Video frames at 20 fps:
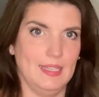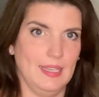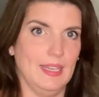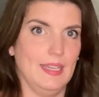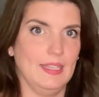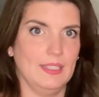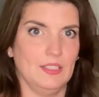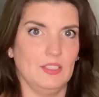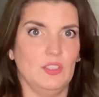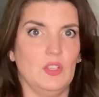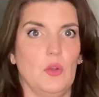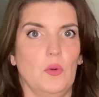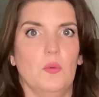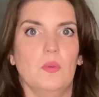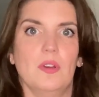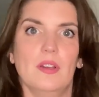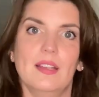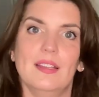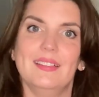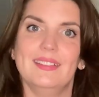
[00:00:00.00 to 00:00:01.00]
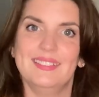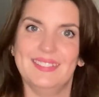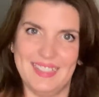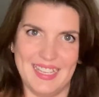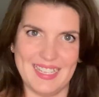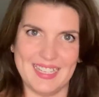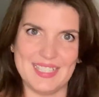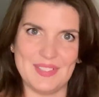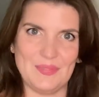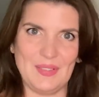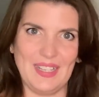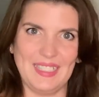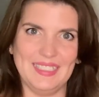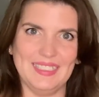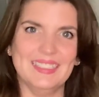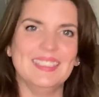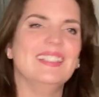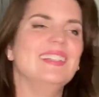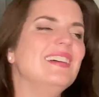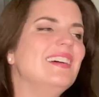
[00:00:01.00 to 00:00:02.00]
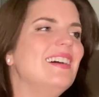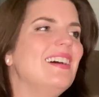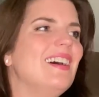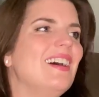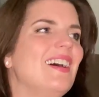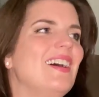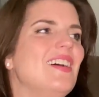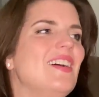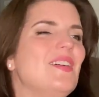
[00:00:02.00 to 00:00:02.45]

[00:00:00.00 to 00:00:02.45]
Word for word: and go, and that is fine.